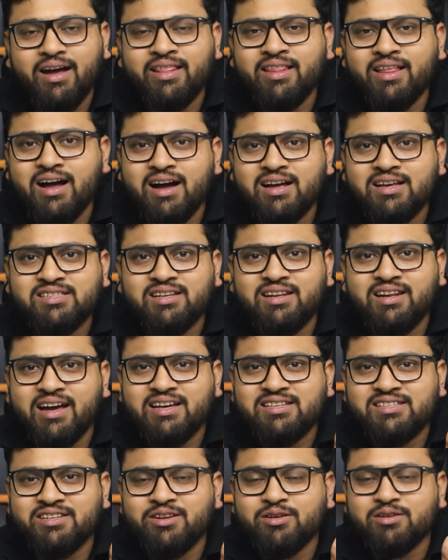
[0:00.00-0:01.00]
And the answer
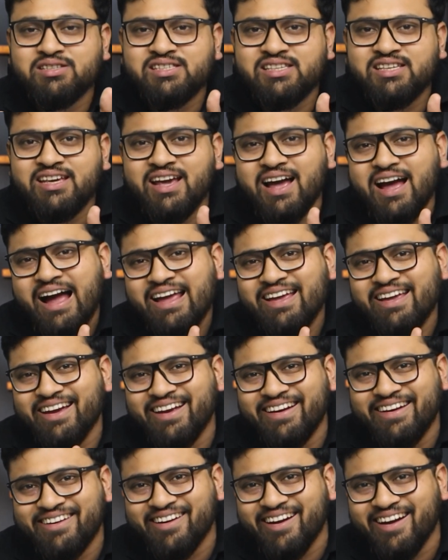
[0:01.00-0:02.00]
lies in your
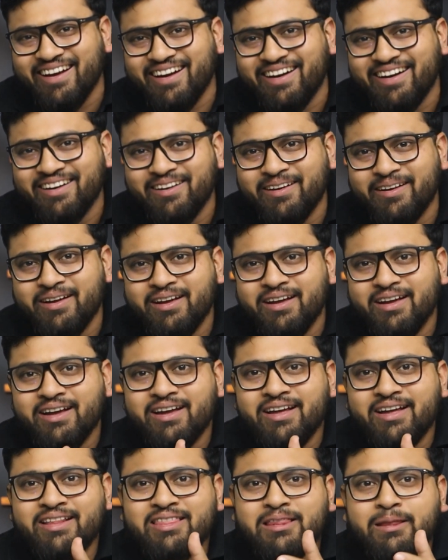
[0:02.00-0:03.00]
CIA triad.
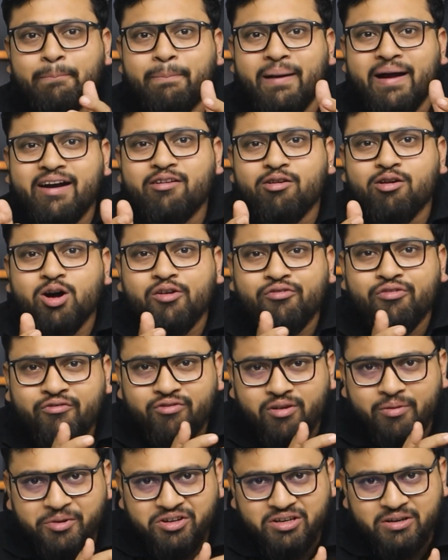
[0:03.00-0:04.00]
The bedrock of
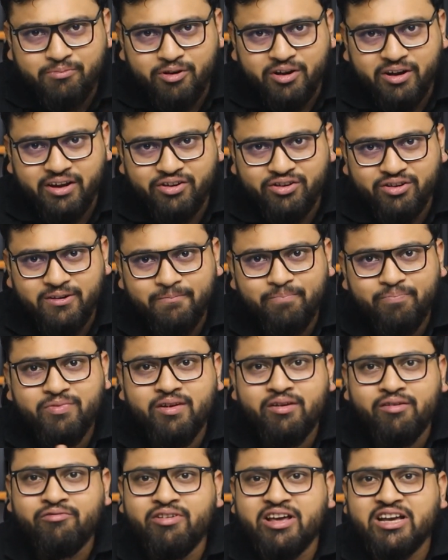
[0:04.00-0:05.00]
information protection,
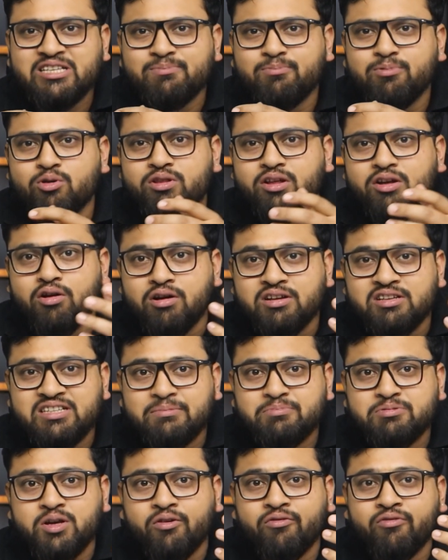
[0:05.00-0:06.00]
we explore the
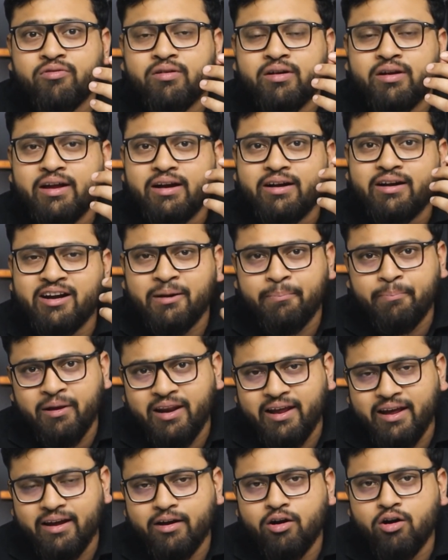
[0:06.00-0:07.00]
concepts of
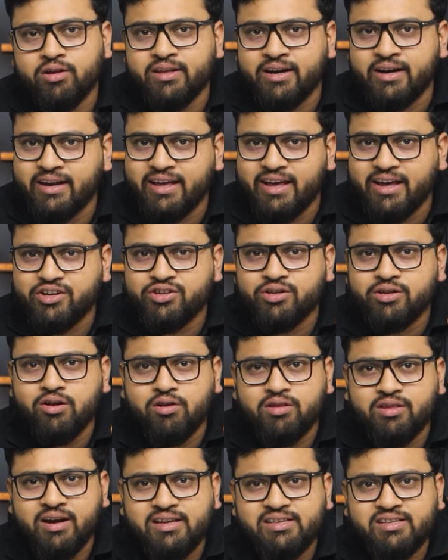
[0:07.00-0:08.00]
AAA, authentication,
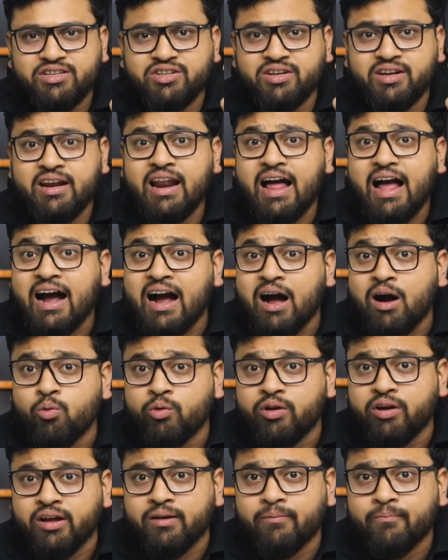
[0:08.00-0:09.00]
authorization and
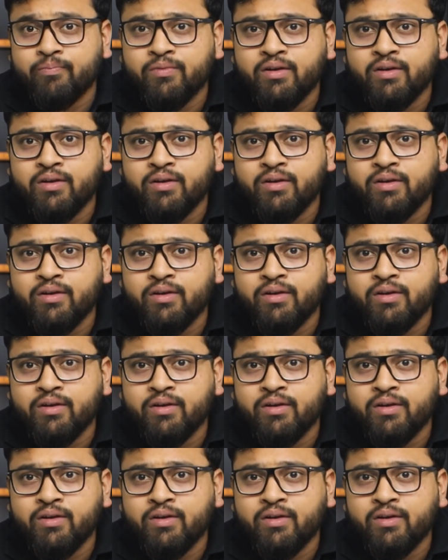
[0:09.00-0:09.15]
accounting.